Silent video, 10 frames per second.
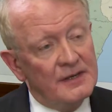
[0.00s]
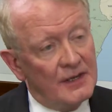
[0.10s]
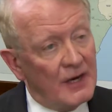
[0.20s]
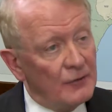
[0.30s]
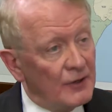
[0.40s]

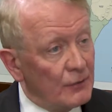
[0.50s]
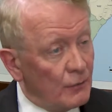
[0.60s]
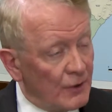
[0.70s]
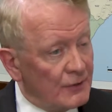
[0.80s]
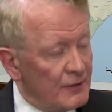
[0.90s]
And I want to
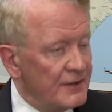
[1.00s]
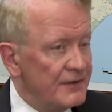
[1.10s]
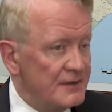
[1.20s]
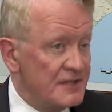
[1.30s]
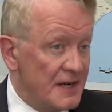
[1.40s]
work
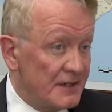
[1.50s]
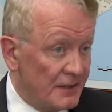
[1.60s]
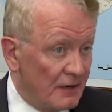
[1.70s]
with the state